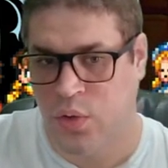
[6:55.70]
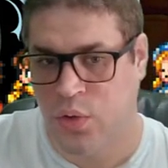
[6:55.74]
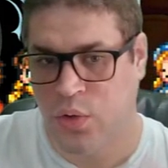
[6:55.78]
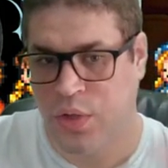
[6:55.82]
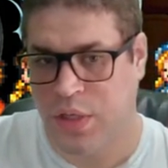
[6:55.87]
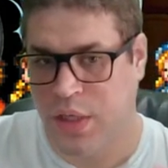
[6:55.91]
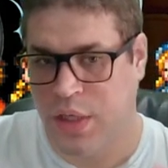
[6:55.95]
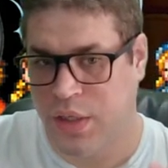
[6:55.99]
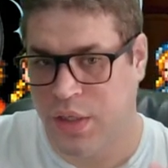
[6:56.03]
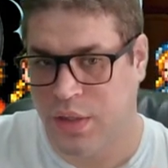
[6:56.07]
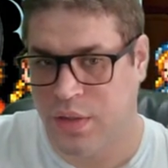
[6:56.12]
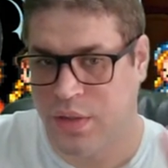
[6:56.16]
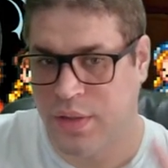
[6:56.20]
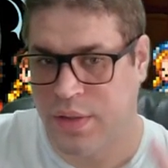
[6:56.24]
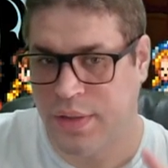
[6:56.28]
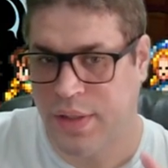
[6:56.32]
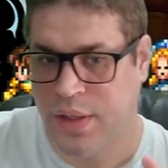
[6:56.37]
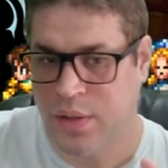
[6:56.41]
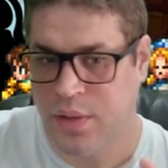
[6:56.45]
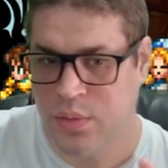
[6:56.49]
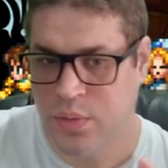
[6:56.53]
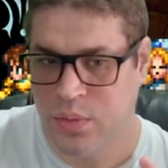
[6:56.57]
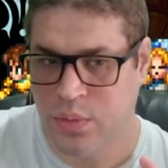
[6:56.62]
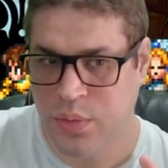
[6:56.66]
Okay,
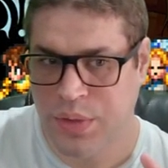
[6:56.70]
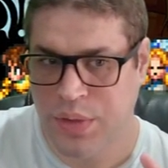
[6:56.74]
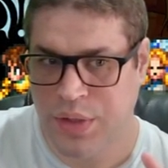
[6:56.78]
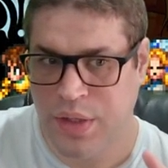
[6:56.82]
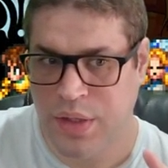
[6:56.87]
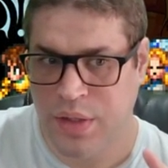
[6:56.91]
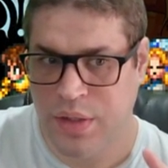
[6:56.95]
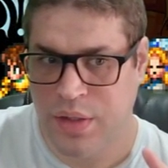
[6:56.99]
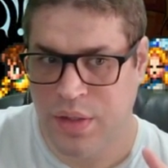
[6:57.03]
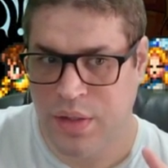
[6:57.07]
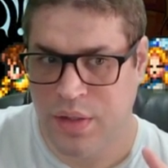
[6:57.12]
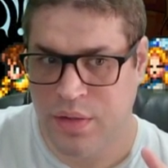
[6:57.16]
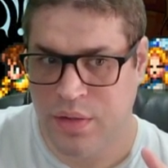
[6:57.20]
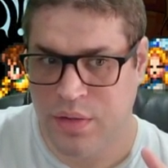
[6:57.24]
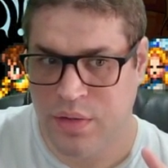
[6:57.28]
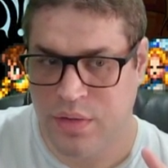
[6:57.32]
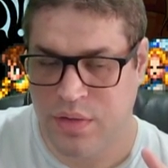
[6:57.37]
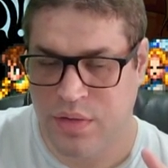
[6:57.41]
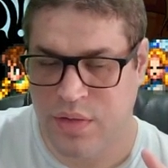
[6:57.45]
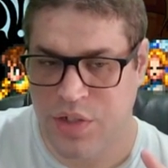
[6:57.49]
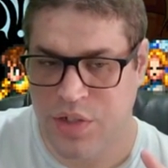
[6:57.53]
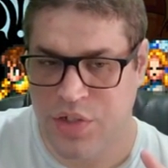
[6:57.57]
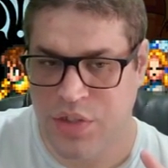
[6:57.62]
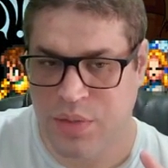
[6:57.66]
now with the
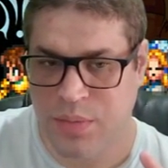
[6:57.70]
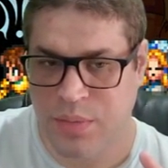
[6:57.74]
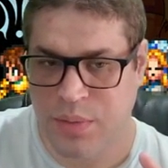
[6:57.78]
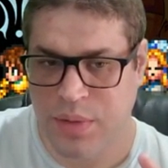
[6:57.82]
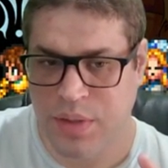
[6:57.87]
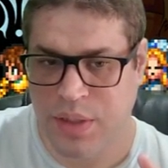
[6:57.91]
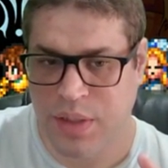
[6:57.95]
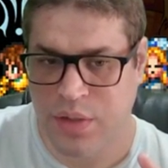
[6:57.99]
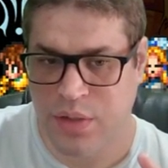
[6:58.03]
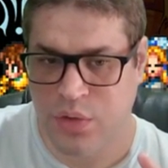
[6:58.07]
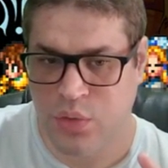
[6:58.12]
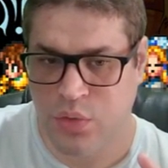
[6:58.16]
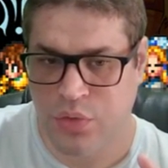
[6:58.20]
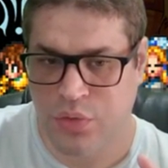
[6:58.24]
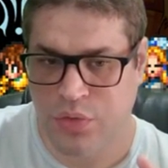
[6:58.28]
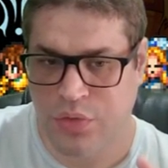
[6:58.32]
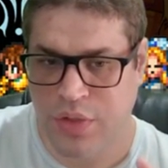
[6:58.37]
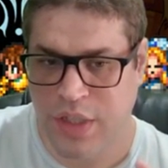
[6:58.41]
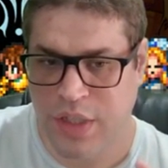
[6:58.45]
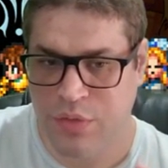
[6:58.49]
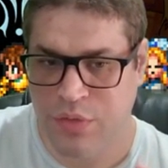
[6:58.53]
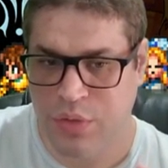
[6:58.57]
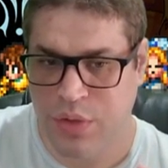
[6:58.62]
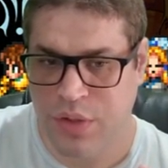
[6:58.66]
stage number
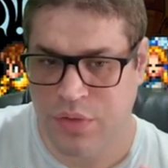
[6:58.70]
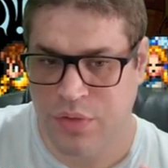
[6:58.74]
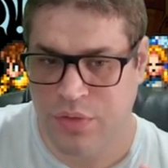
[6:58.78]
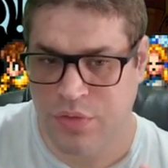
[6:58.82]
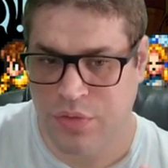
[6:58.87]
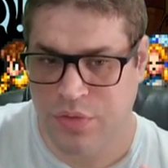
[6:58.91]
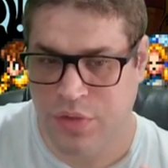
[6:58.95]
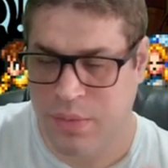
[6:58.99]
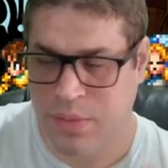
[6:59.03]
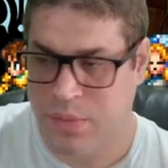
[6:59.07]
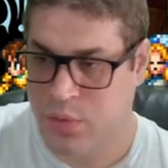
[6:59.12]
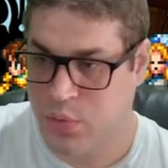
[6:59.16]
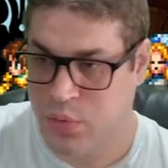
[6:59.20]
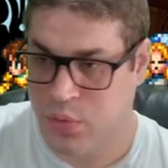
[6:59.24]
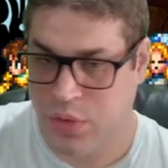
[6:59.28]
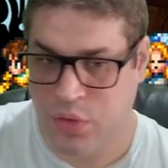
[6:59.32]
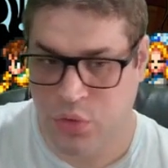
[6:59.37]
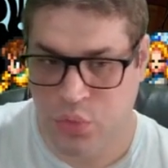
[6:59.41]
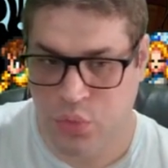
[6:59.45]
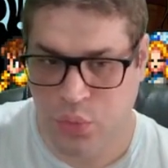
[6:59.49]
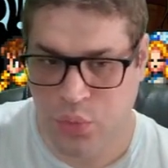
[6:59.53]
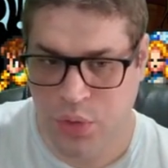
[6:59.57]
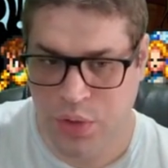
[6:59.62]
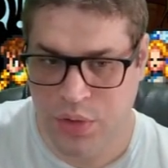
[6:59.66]
925, you can farm a
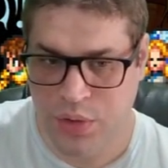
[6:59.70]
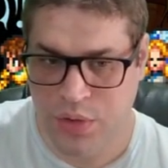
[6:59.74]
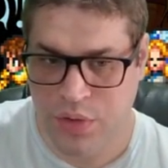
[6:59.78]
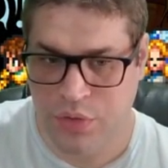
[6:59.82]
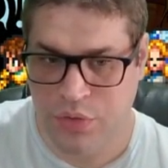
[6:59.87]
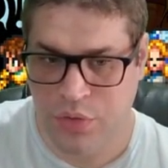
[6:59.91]
great sword.